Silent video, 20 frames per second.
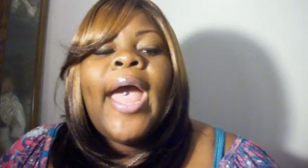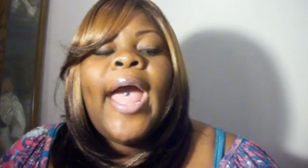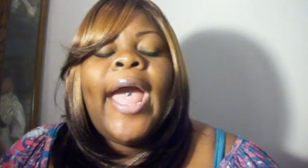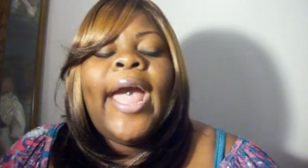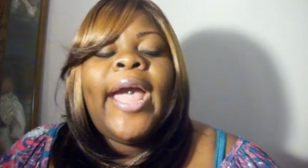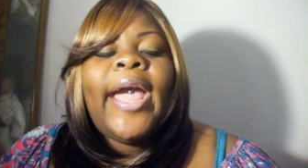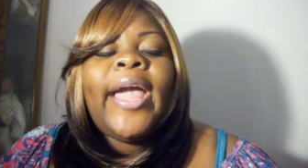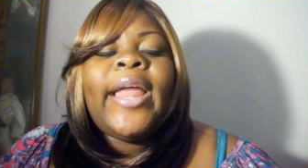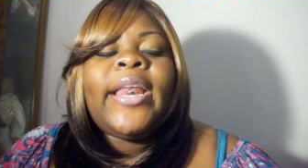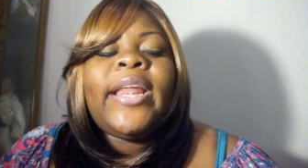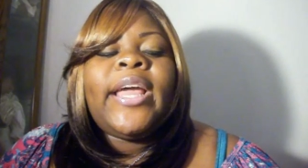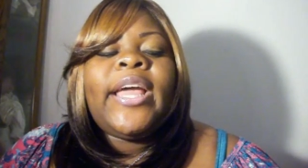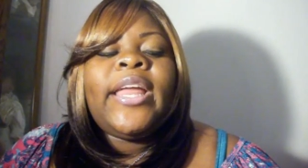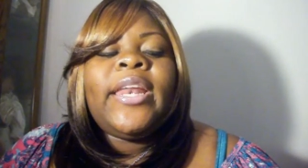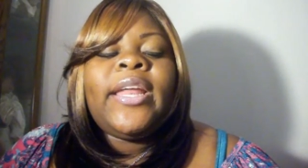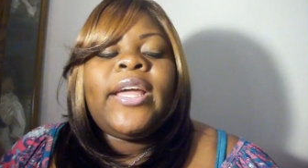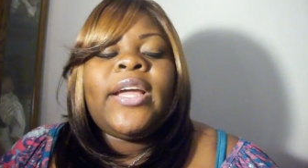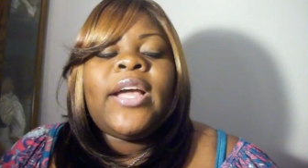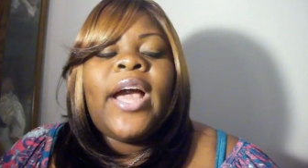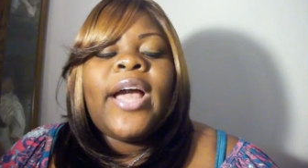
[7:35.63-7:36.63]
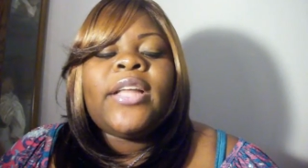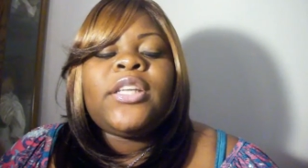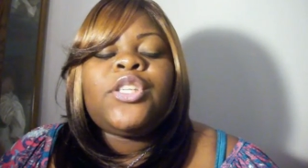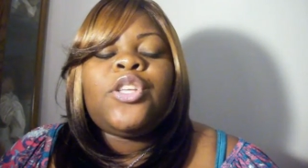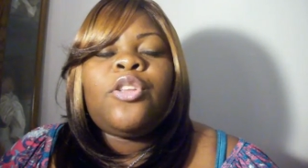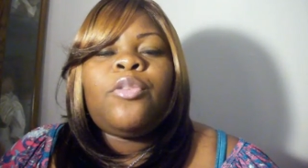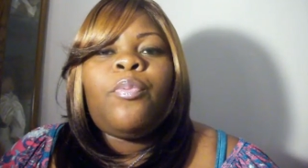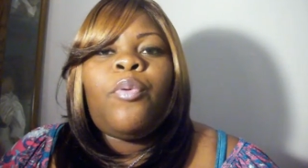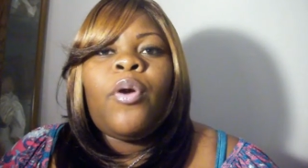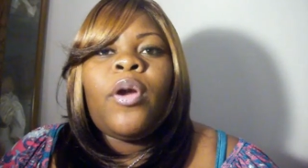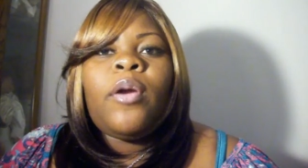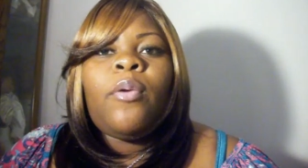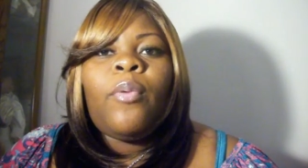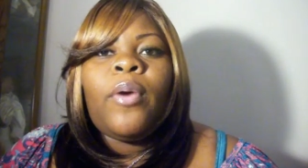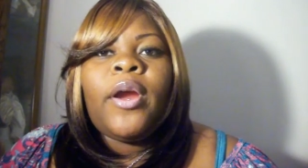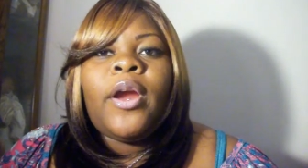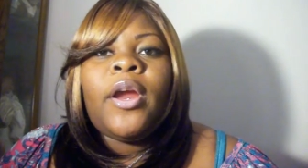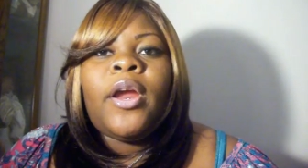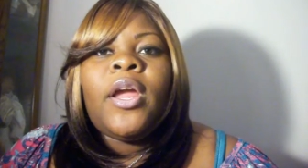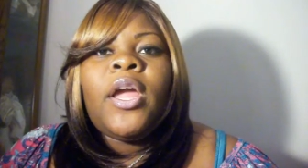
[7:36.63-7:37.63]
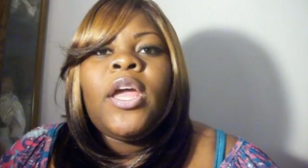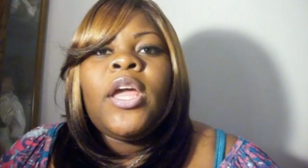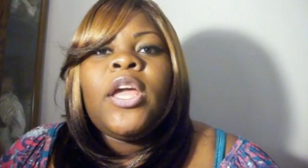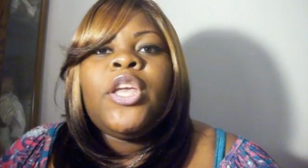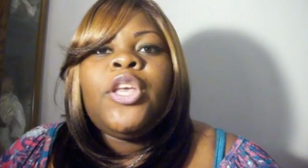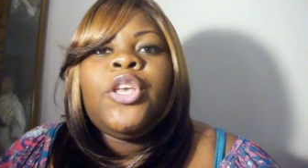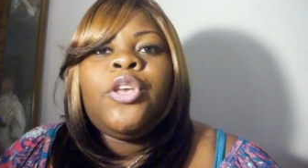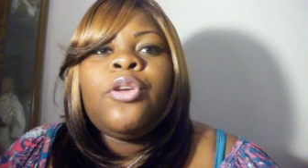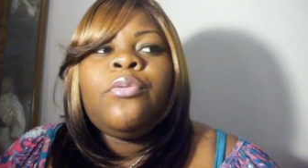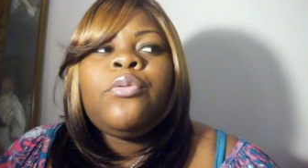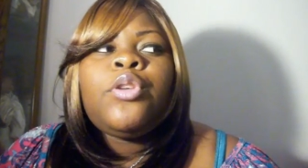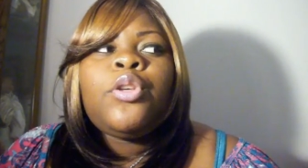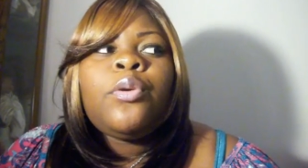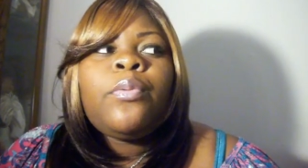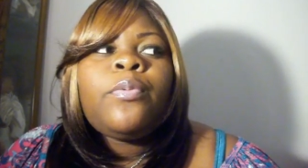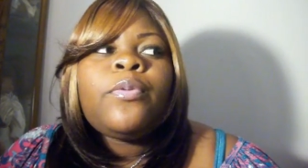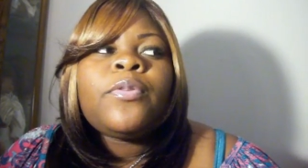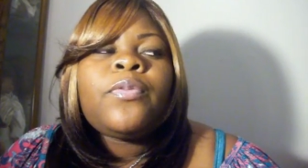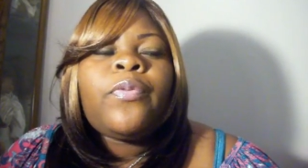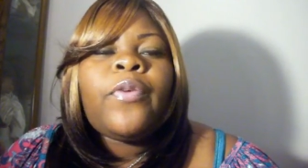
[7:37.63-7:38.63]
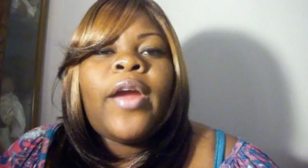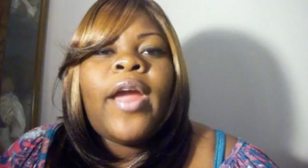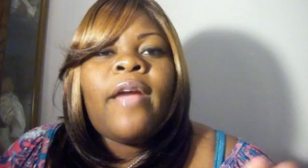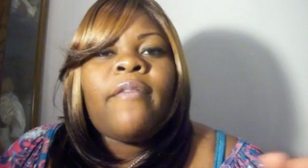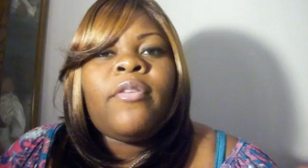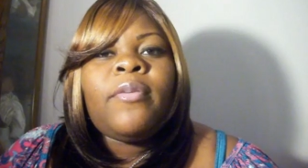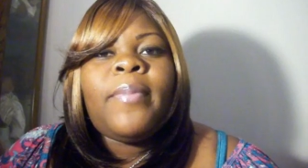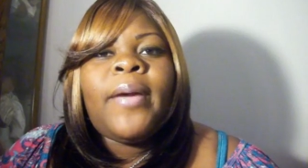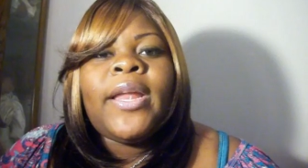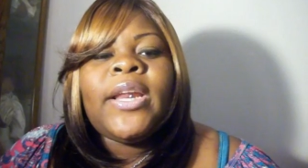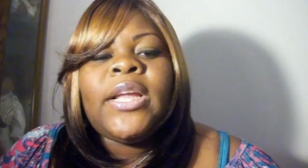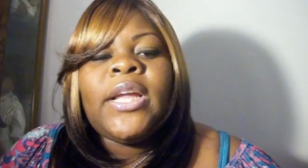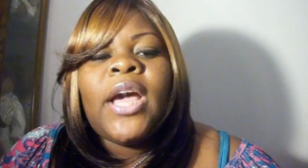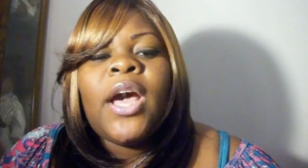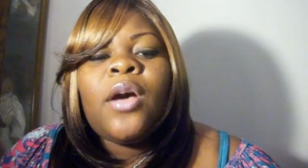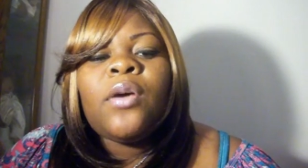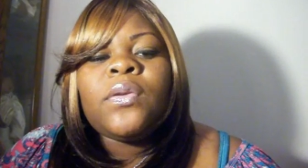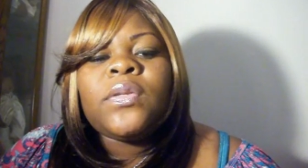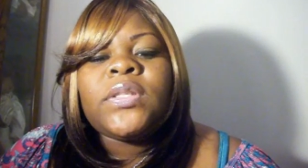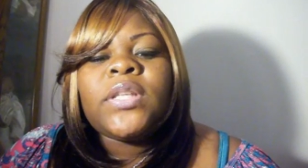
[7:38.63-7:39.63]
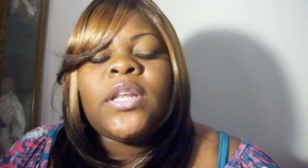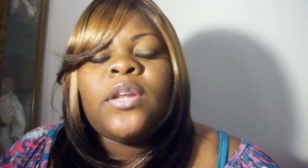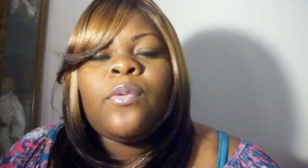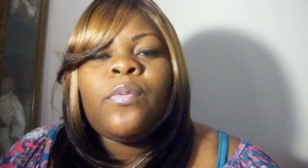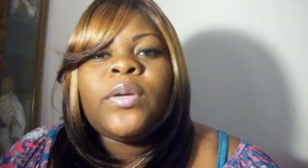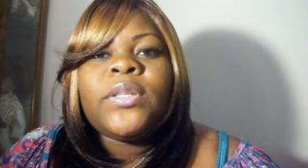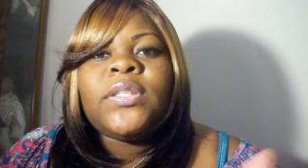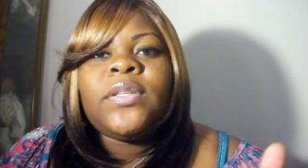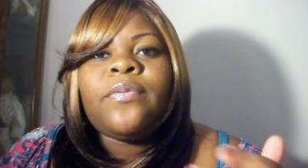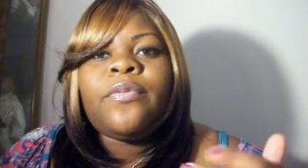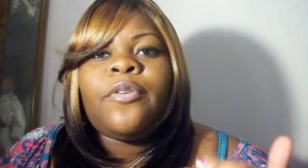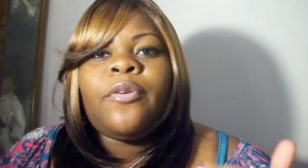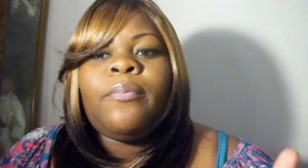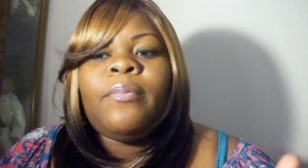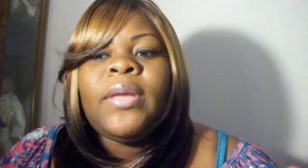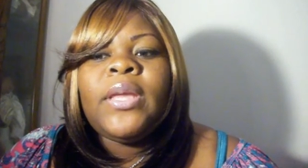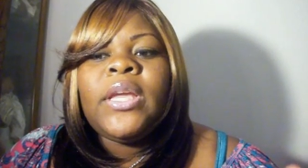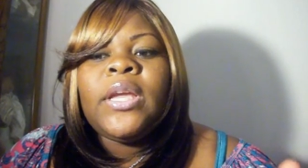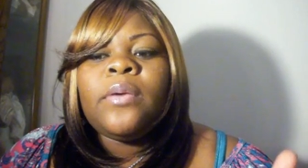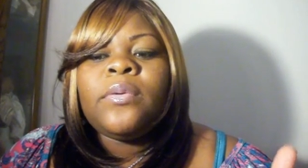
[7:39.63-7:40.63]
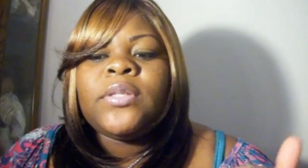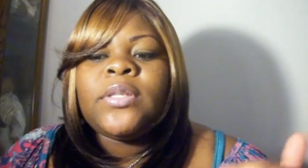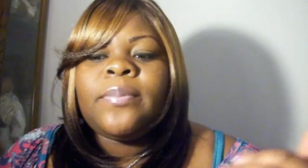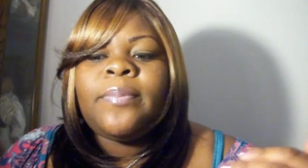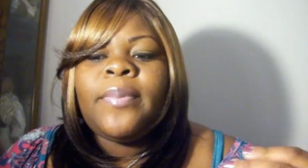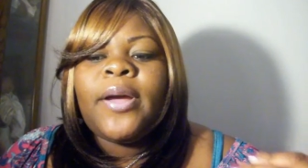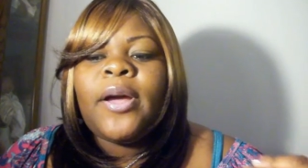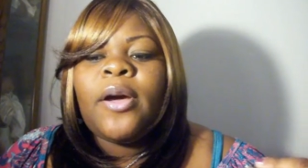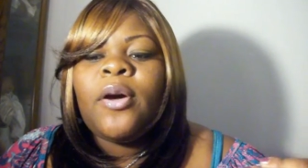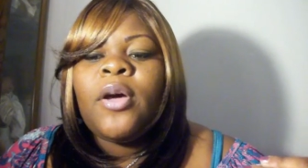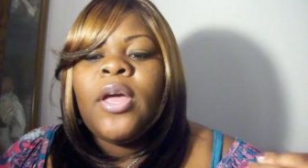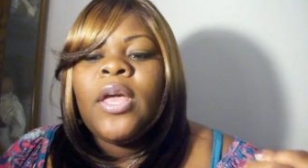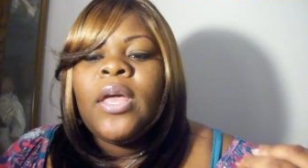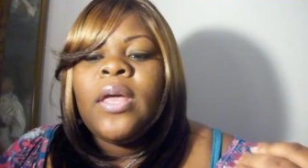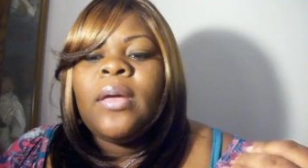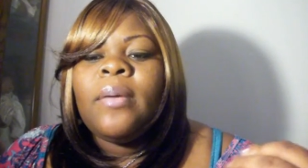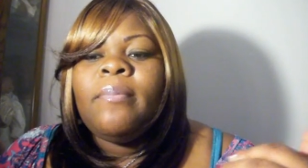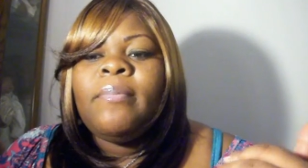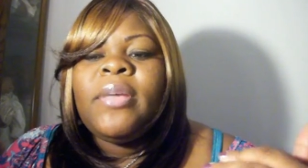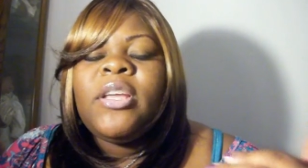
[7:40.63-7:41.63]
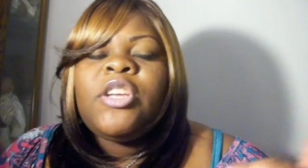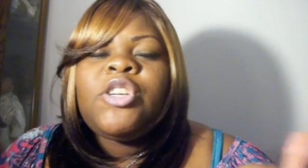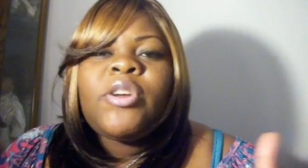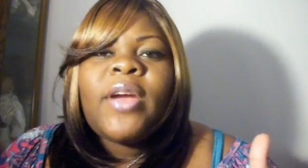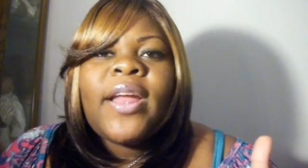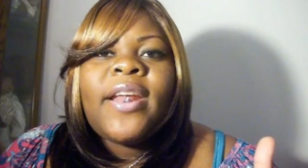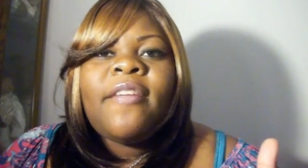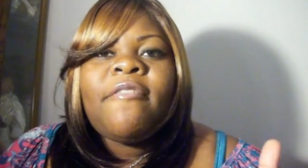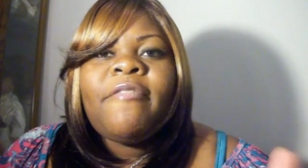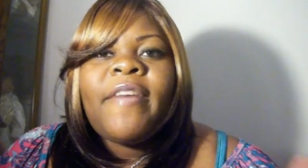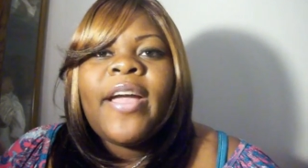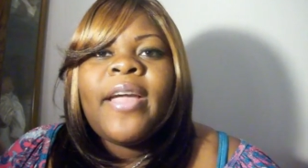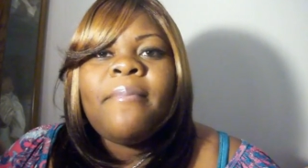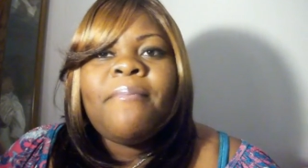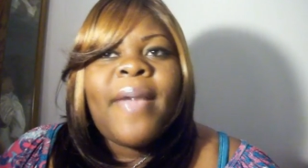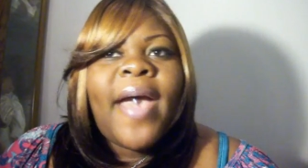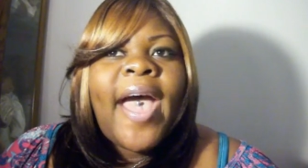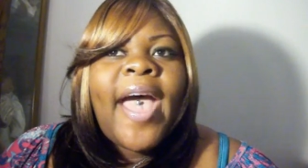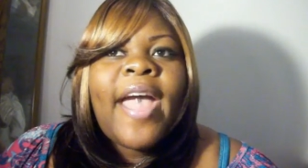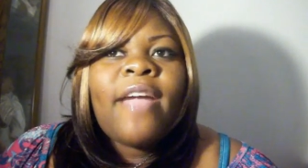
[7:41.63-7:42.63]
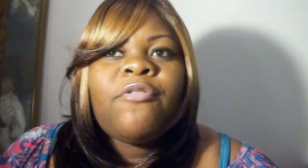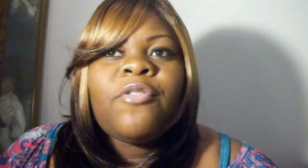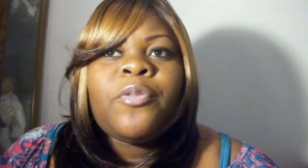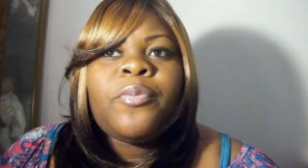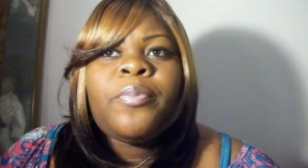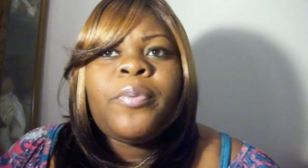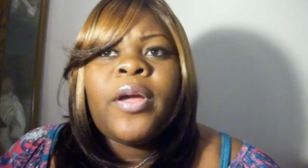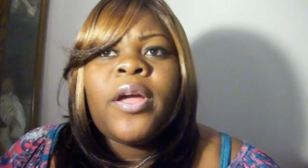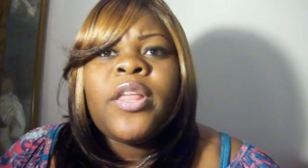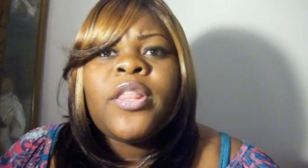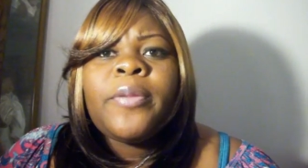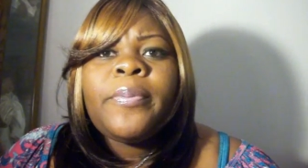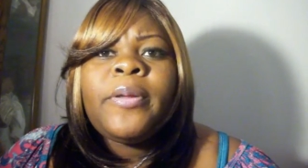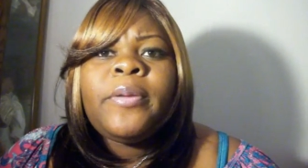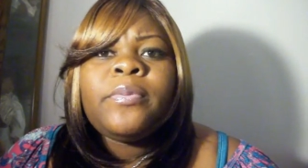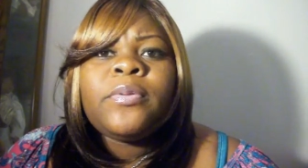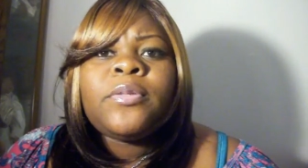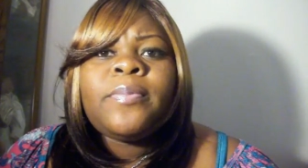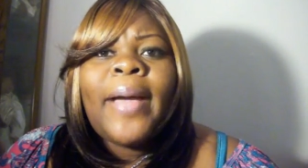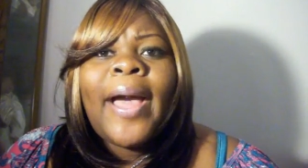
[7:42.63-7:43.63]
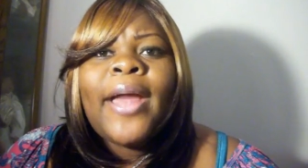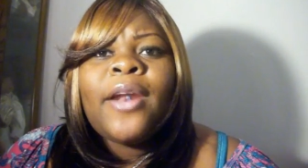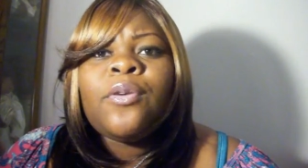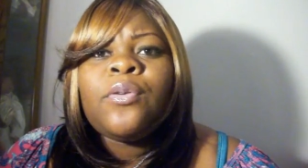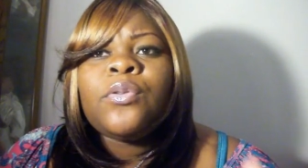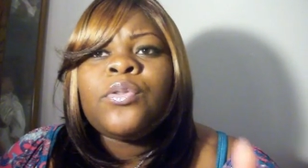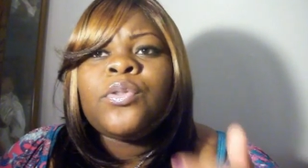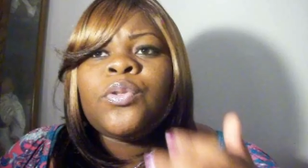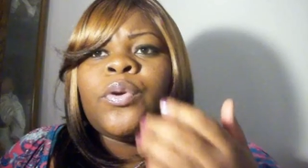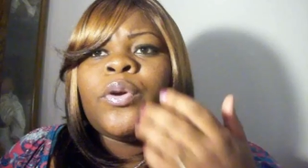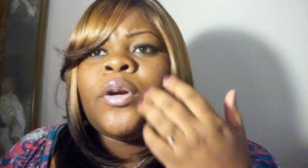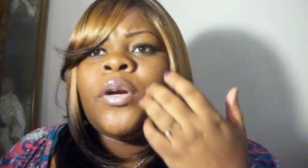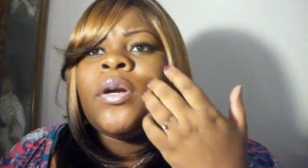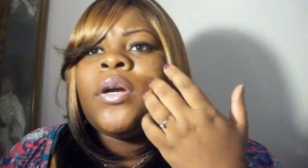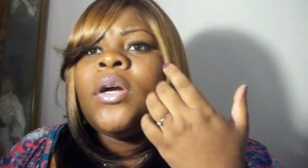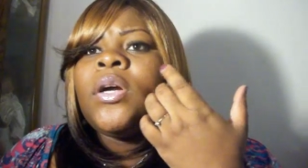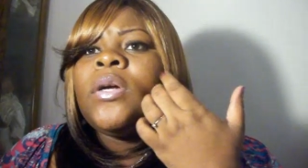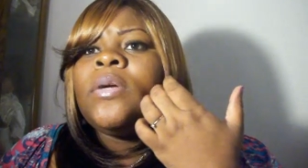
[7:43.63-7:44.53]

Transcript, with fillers: and it had gotten to the point where YouTube was for everybody else and it wasn't for me it was about me trying to fight back other people's battles or